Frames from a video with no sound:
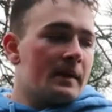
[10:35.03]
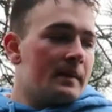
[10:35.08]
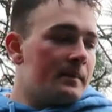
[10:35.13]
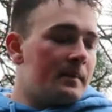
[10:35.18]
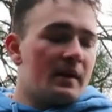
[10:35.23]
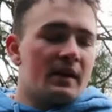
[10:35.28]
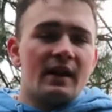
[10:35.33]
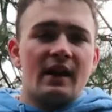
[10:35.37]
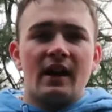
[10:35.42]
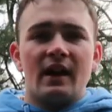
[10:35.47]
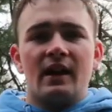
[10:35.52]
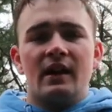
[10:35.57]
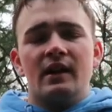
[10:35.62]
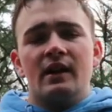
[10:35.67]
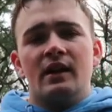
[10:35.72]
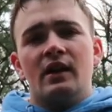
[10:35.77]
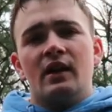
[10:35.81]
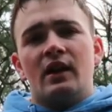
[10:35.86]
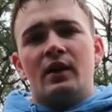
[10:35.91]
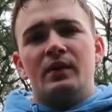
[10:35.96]
but yeah
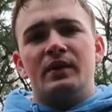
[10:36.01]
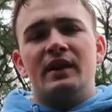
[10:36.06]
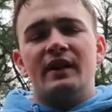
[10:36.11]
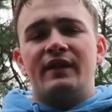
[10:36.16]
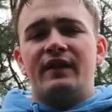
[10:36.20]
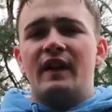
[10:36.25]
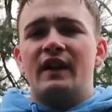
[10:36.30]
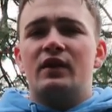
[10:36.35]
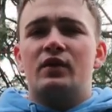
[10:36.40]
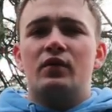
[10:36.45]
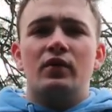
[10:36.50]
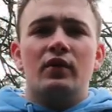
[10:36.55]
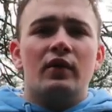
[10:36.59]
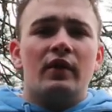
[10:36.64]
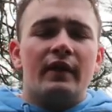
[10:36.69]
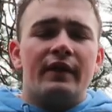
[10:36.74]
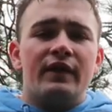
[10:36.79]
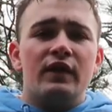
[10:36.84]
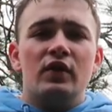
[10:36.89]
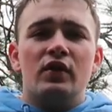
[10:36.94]
we did find a cool
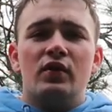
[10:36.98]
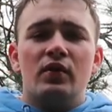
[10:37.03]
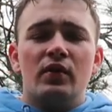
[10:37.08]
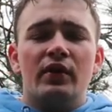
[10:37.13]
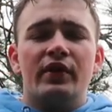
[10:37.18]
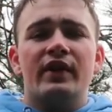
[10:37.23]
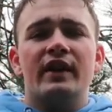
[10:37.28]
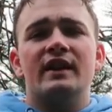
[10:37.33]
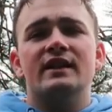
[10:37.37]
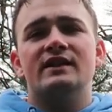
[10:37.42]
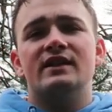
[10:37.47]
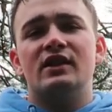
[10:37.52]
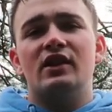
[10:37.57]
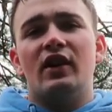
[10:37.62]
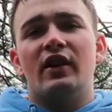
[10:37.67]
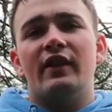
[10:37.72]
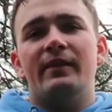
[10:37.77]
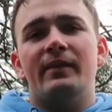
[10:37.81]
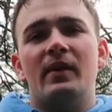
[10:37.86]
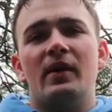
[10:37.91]
a few cool things the
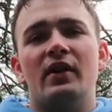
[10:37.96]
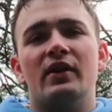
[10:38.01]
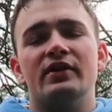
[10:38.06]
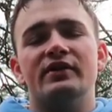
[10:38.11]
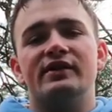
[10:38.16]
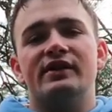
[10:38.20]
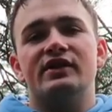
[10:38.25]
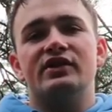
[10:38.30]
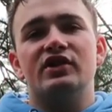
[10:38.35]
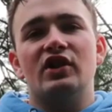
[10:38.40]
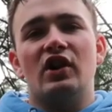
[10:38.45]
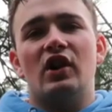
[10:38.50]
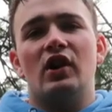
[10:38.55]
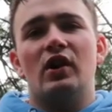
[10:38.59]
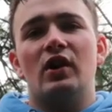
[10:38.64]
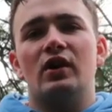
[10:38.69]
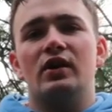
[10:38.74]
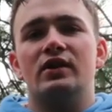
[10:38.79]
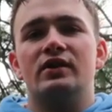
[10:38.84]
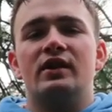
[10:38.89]
golf balls the
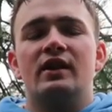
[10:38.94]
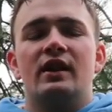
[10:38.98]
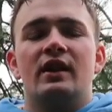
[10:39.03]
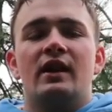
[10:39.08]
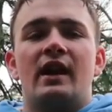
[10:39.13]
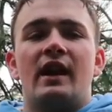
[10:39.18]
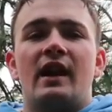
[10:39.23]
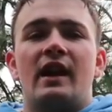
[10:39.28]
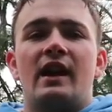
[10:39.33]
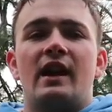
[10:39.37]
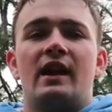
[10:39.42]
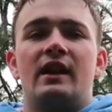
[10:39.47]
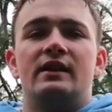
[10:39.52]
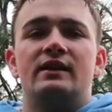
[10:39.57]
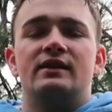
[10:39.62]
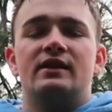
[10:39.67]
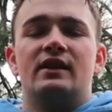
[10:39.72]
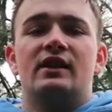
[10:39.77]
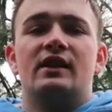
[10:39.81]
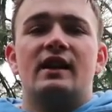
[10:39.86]
jars and
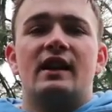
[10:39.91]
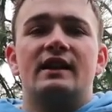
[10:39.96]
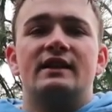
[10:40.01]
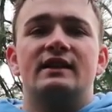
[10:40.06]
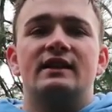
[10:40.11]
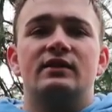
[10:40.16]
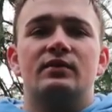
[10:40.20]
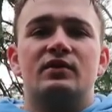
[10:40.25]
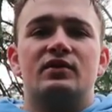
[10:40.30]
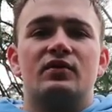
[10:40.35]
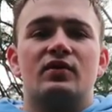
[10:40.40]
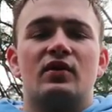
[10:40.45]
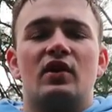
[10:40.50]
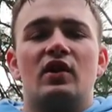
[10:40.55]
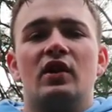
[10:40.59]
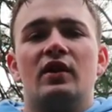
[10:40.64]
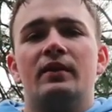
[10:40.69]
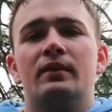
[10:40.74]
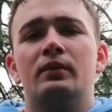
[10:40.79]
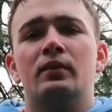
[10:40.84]
the sunglasses which were
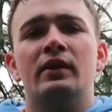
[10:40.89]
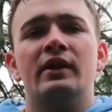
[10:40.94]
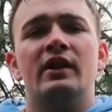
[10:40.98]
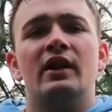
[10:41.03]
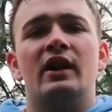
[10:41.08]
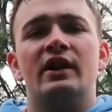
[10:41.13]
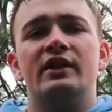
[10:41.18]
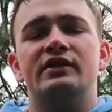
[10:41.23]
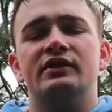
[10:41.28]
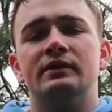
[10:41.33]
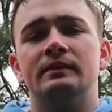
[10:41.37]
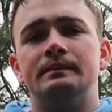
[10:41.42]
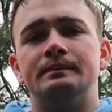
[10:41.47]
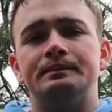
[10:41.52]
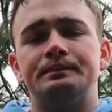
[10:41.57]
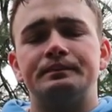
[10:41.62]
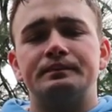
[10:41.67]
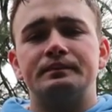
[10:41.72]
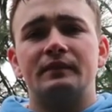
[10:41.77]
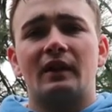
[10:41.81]
all really awesome
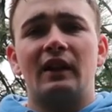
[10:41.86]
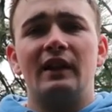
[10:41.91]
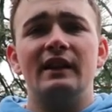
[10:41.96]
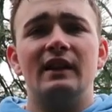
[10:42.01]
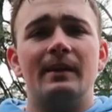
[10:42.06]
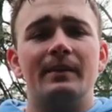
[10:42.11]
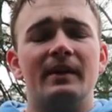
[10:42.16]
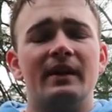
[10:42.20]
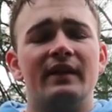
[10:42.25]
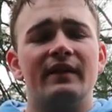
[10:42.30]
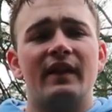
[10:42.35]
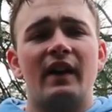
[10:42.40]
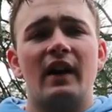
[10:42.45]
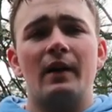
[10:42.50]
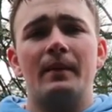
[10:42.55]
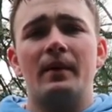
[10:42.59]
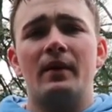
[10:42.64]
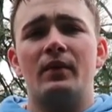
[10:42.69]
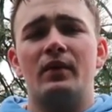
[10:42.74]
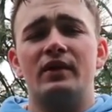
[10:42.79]
cleaned up the
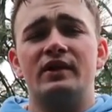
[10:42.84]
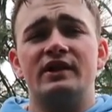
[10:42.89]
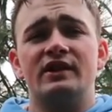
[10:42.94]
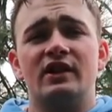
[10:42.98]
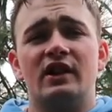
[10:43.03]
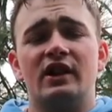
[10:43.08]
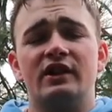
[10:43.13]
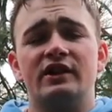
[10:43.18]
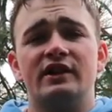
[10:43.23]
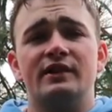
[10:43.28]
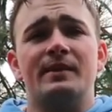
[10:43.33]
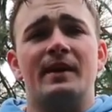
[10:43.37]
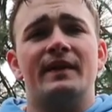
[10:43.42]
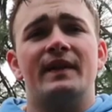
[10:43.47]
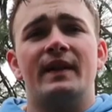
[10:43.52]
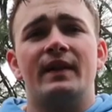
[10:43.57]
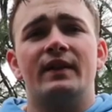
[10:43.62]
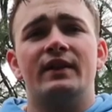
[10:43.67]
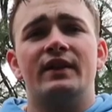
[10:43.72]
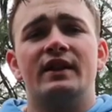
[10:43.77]
environment which is honestly my
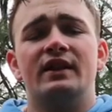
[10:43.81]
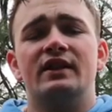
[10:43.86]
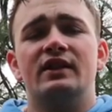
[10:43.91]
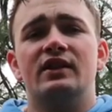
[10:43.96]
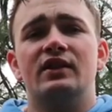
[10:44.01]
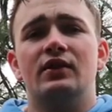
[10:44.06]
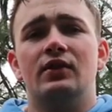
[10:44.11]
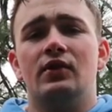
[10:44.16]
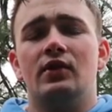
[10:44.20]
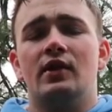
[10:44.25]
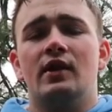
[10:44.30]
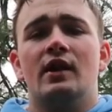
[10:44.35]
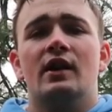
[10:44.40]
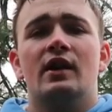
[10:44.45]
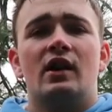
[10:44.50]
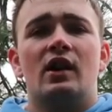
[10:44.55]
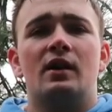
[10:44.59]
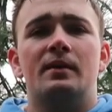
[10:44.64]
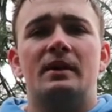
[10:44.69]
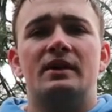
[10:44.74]
favorite thing to do
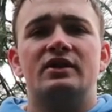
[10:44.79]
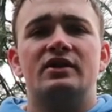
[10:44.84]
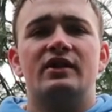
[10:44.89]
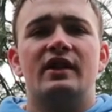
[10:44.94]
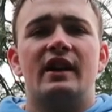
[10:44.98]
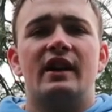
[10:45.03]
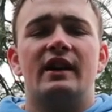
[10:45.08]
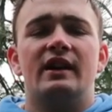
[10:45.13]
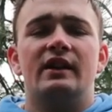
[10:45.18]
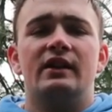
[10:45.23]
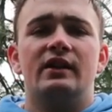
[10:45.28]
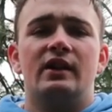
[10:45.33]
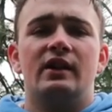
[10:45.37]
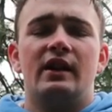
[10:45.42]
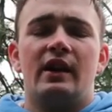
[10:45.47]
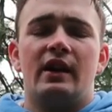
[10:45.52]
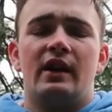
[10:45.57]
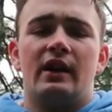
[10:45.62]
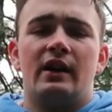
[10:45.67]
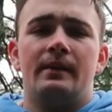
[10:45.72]
got a bunch of that the
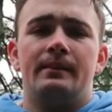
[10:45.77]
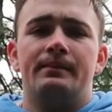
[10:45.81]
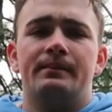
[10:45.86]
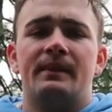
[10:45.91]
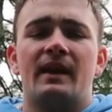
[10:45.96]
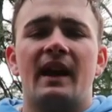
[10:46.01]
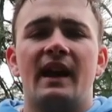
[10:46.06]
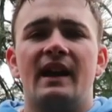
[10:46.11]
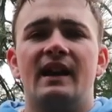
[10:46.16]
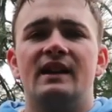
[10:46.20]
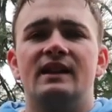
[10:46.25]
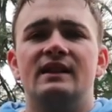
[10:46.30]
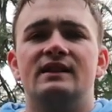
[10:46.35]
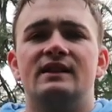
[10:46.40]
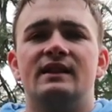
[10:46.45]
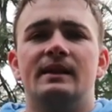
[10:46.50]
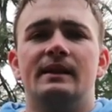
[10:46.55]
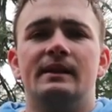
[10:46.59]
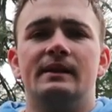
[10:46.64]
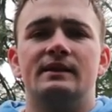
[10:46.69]
um, cans
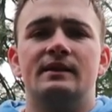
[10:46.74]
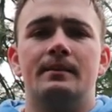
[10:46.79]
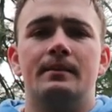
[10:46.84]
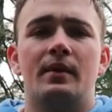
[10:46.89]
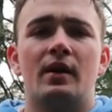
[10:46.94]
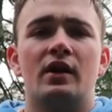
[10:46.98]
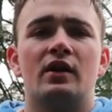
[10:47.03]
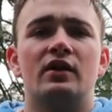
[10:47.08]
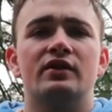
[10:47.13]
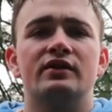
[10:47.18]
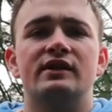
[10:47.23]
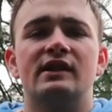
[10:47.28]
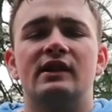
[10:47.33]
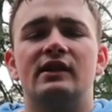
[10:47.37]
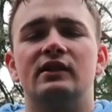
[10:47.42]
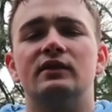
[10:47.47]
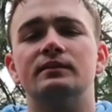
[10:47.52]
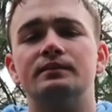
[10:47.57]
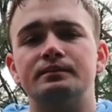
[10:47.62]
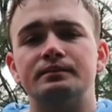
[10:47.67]
and some bottles
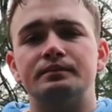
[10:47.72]
out